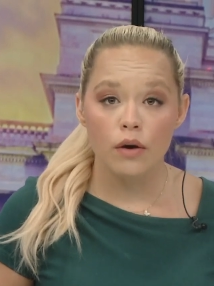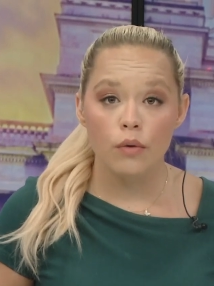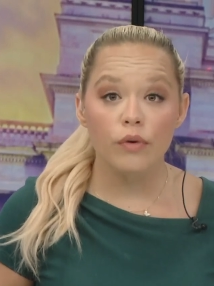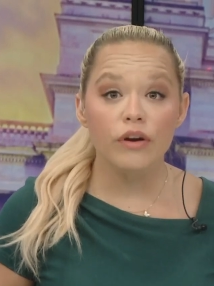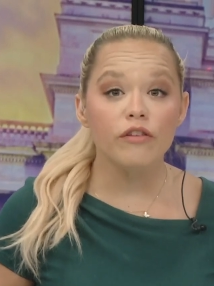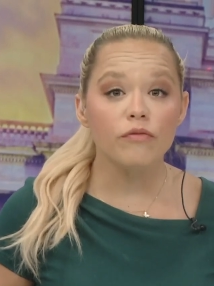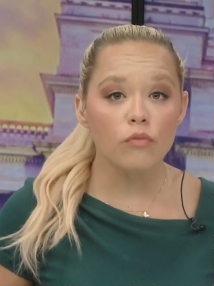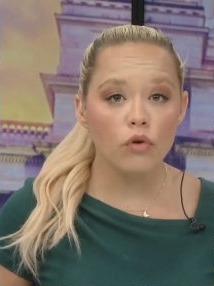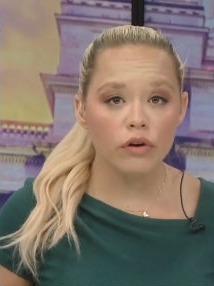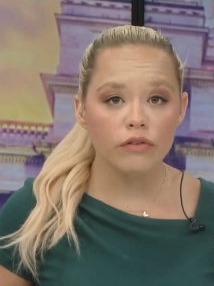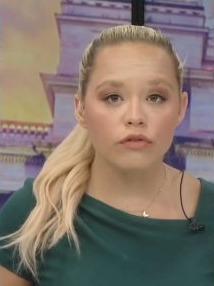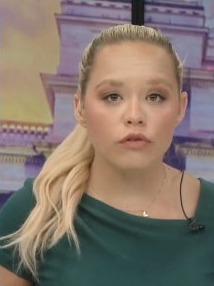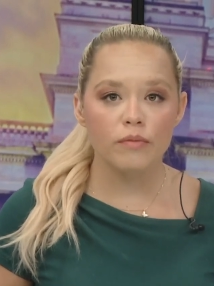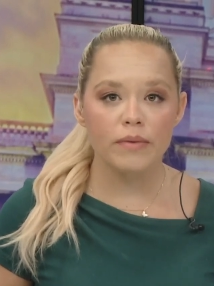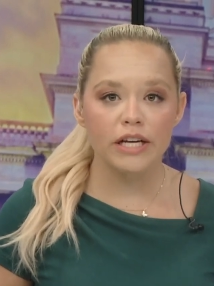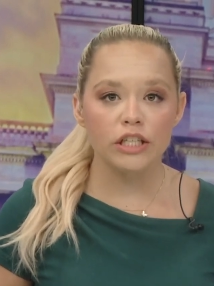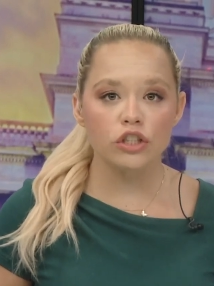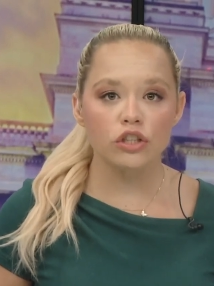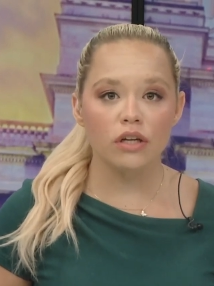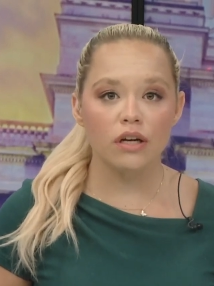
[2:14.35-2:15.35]
We have more
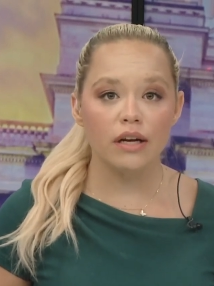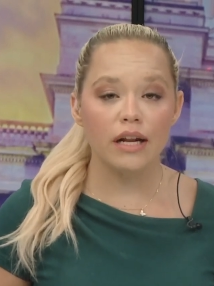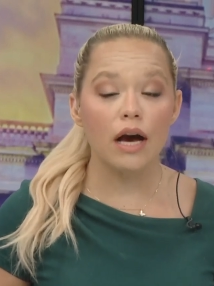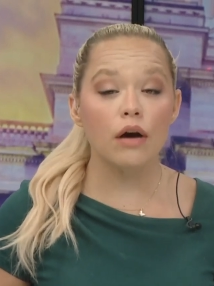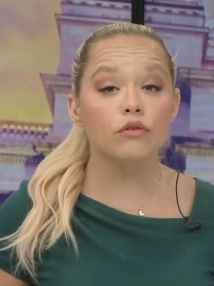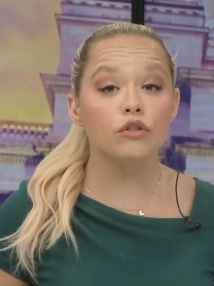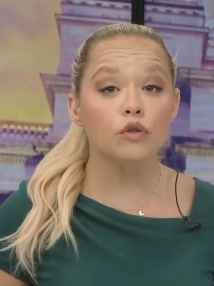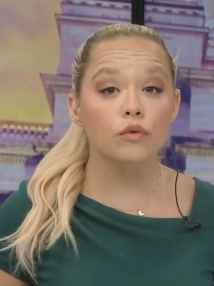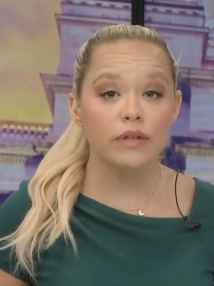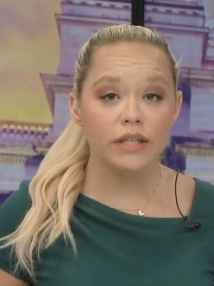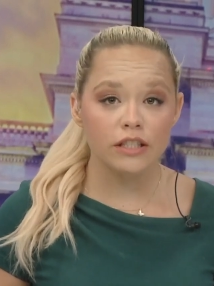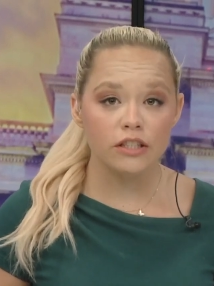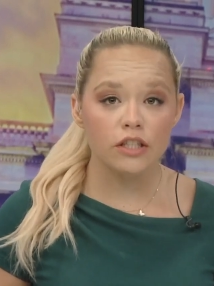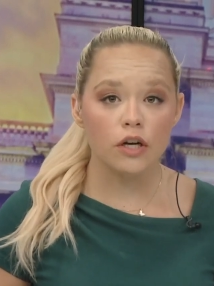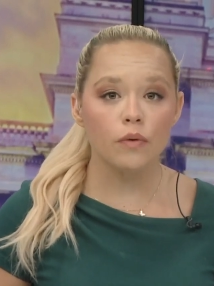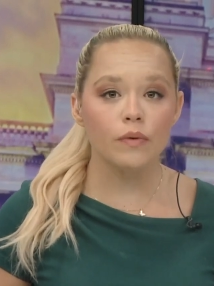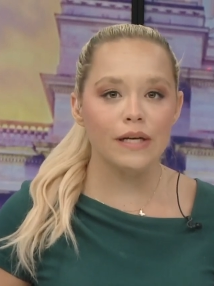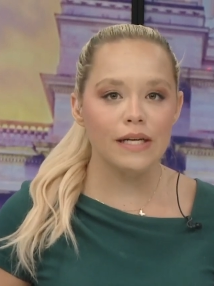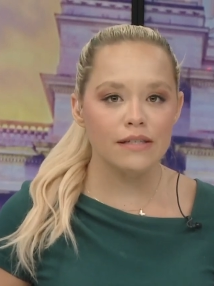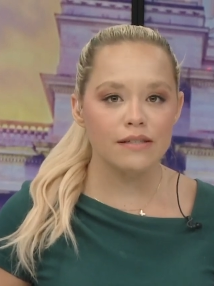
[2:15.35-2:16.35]
information on how you can
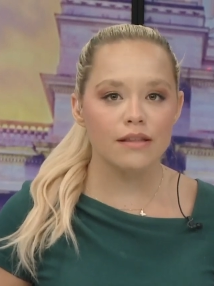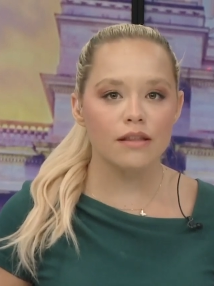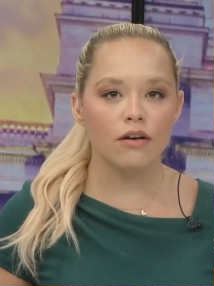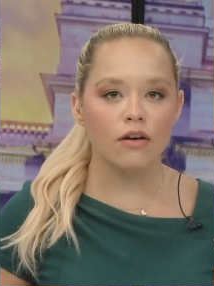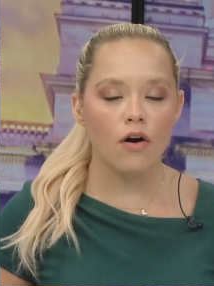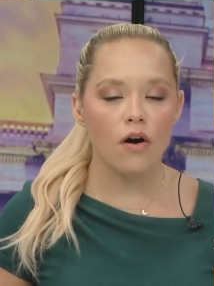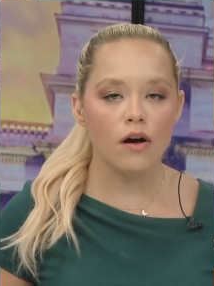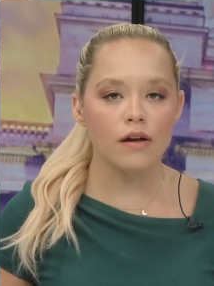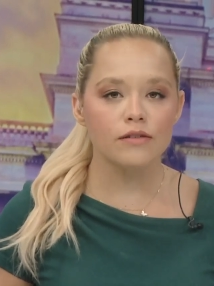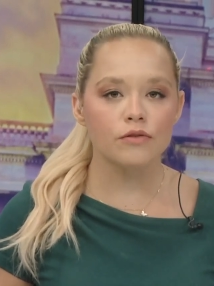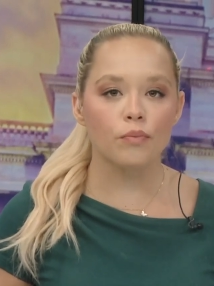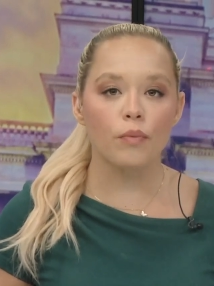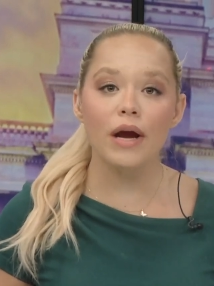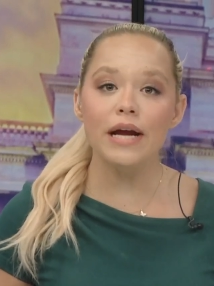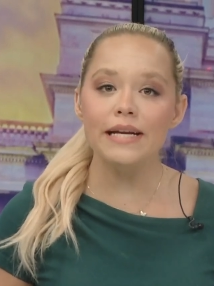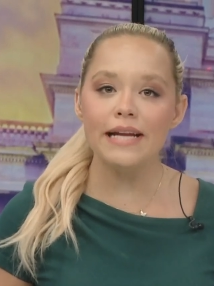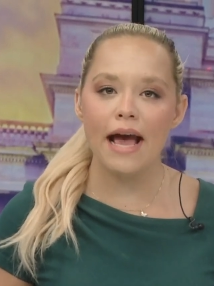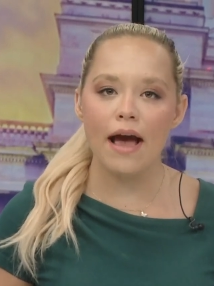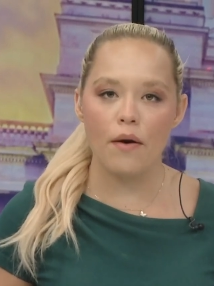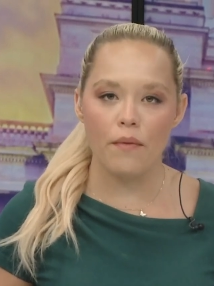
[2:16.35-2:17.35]
donate to the cause
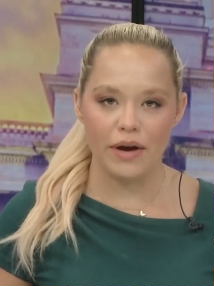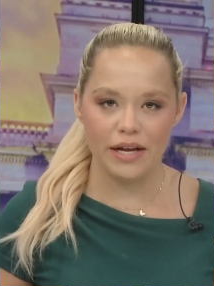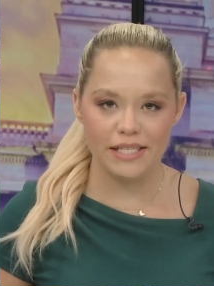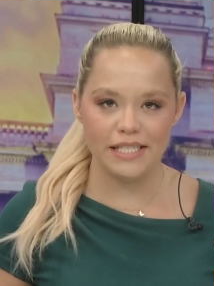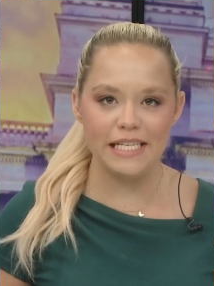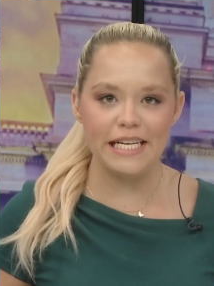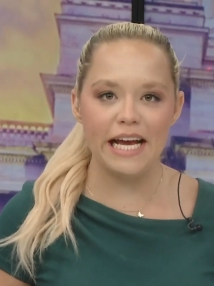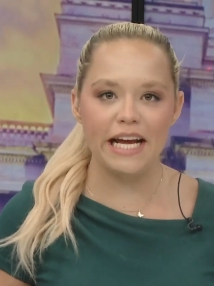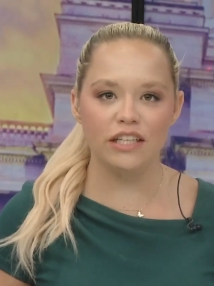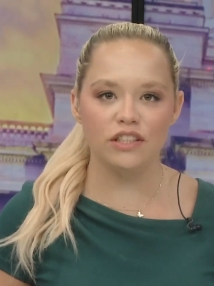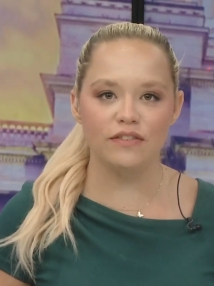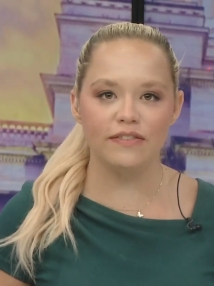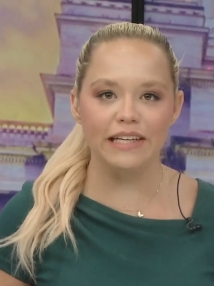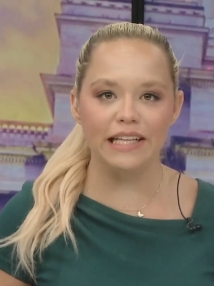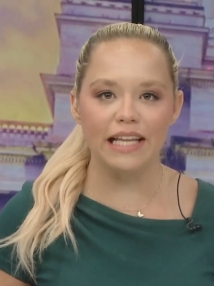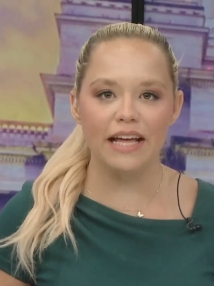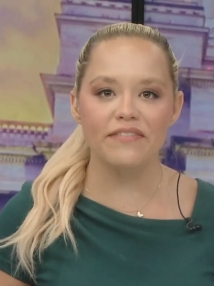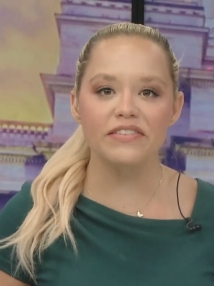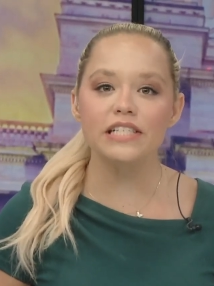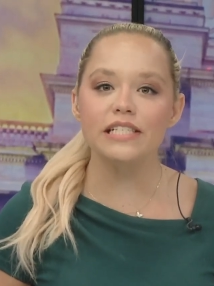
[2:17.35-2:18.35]
right now at T H V
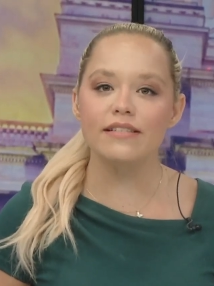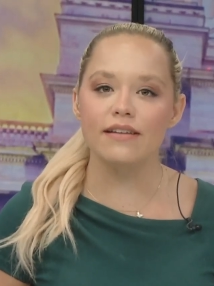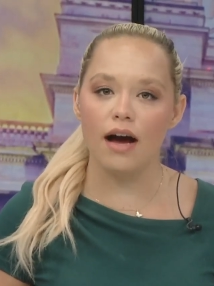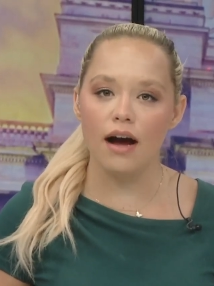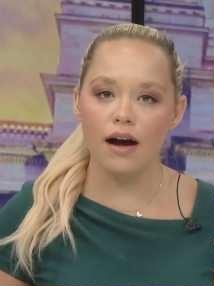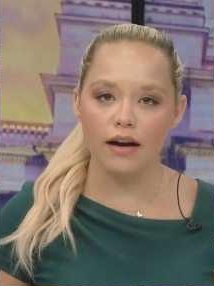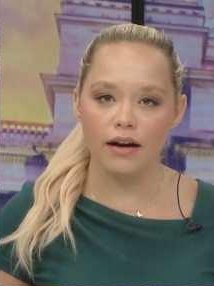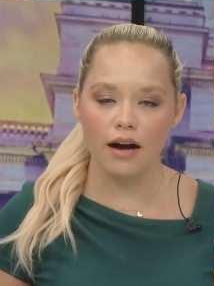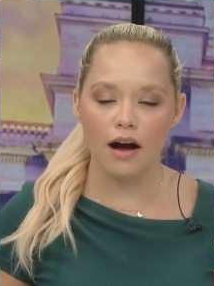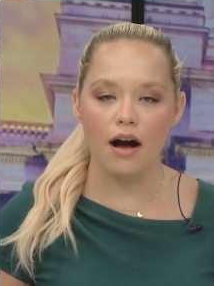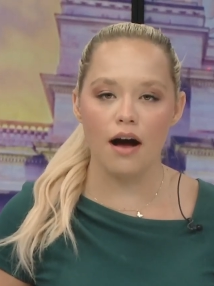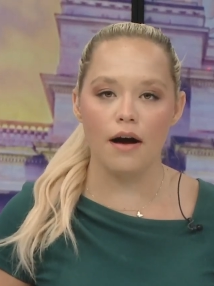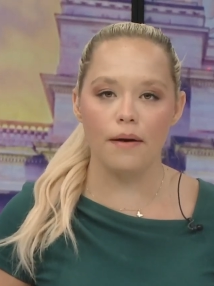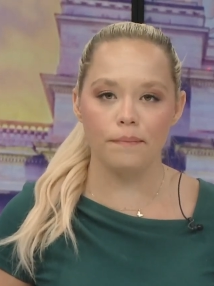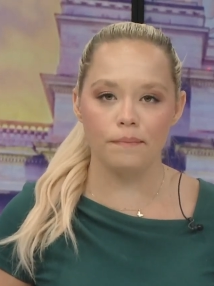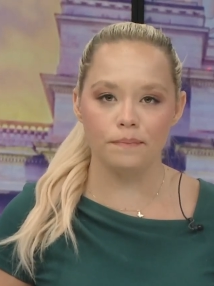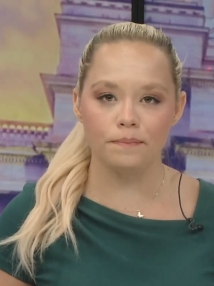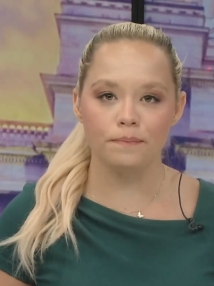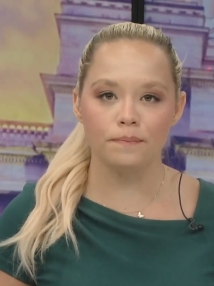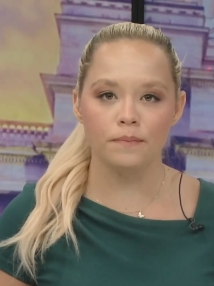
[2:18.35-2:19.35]
eleven dot com.